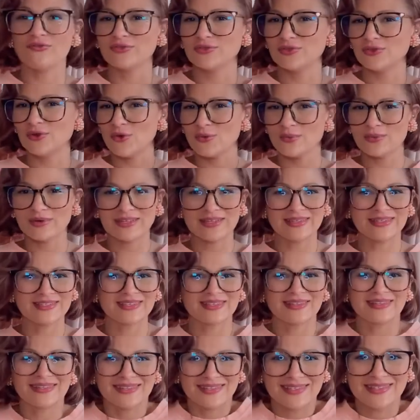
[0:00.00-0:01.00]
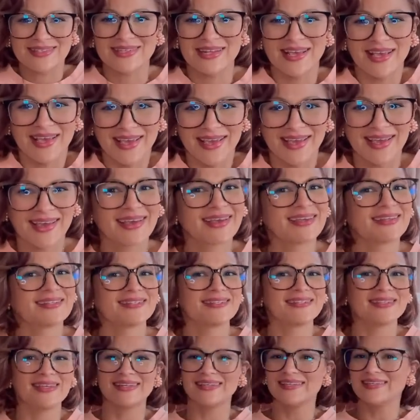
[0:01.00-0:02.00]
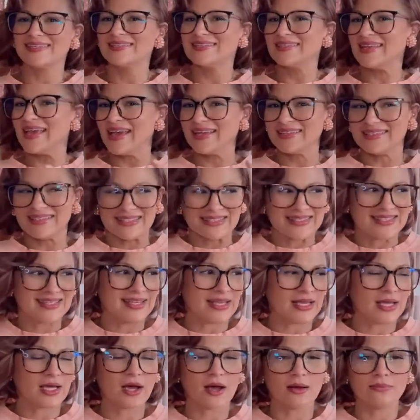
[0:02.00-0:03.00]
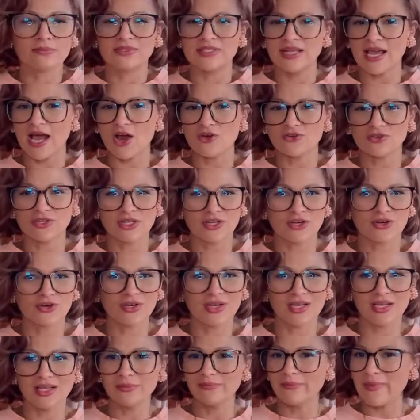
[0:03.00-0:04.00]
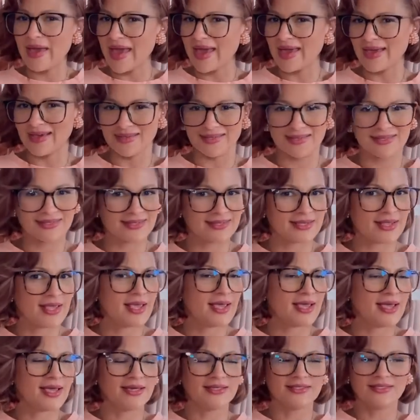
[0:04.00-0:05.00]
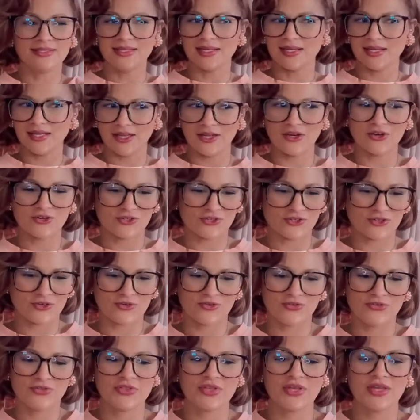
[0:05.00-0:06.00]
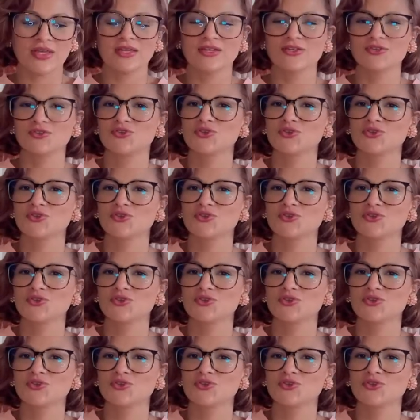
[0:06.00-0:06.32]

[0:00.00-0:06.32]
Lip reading: nobody to this day has seen his entity come down here in mass and declare certain things.